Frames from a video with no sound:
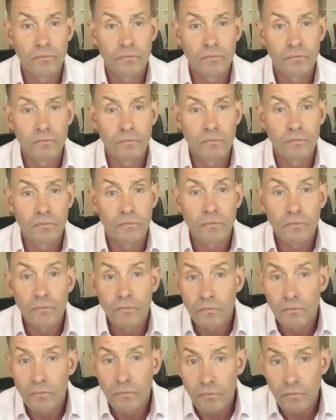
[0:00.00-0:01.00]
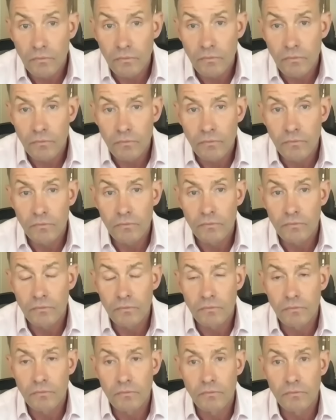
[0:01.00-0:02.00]

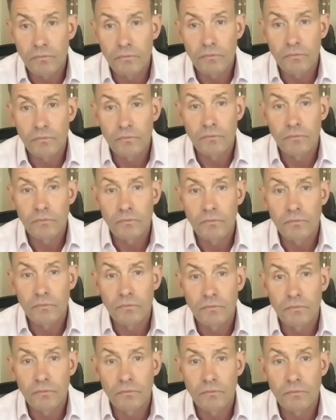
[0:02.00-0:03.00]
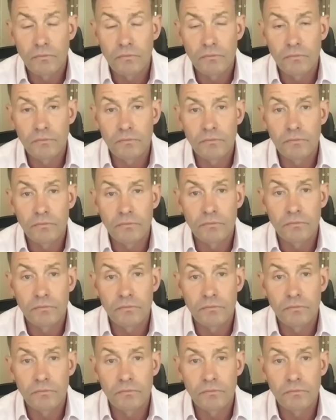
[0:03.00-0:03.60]
(not speaking)